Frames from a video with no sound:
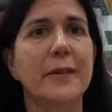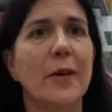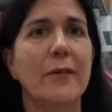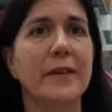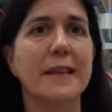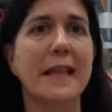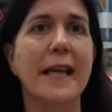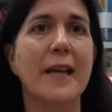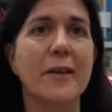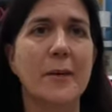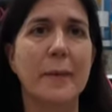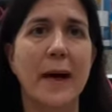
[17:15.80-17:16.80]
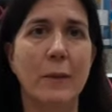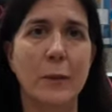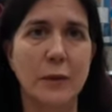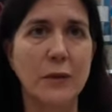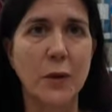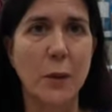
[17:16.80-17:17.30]
obviously the ban
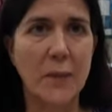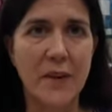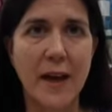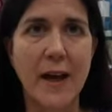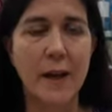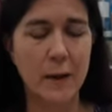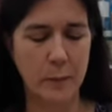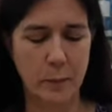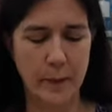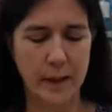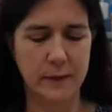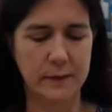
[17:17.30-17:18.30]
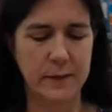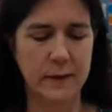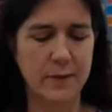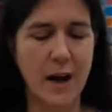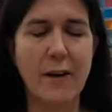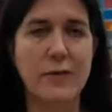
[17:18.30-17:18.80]
will stop there, but
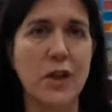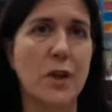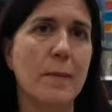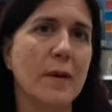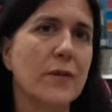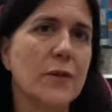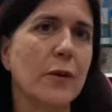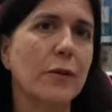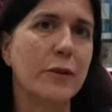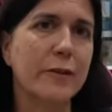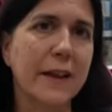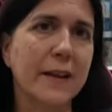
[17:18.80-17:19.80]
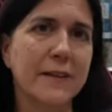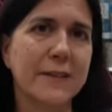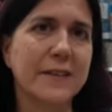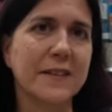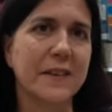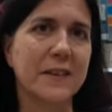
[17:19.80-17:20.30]
if I have 2 months off of it,
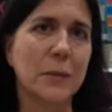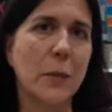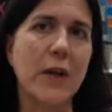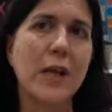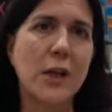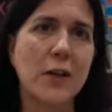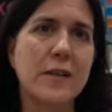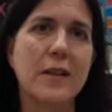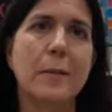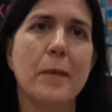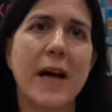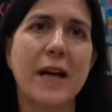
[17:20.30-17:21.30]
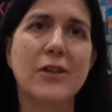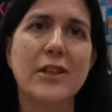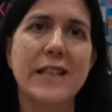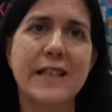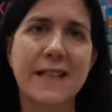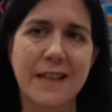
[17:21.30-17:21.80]
that's pretty good, and I might
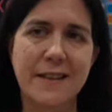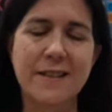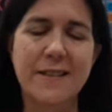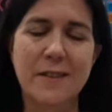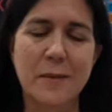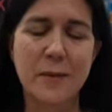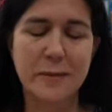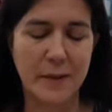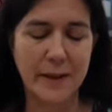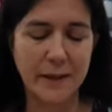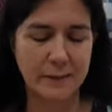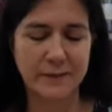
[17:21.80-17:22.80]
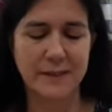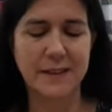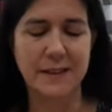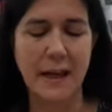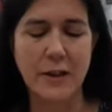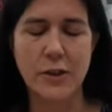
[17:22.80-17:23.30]
actually dent some of my
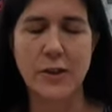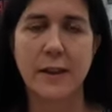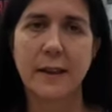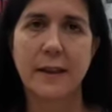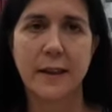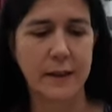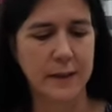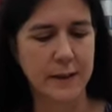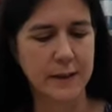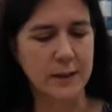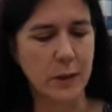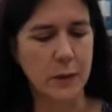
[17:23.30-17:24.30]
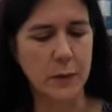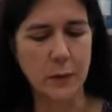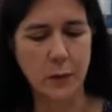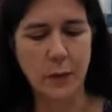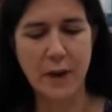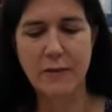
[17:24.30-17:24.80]
stash. So
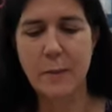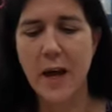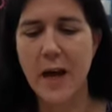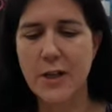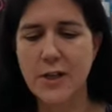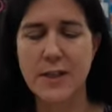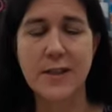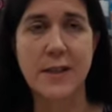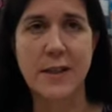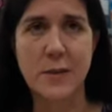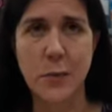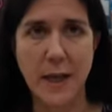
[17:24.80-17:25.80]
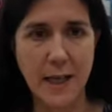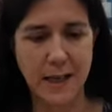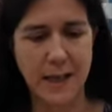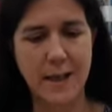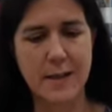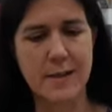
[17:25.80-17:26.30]
all I've purchased this
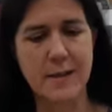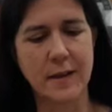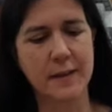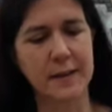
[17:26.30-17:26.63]
week is,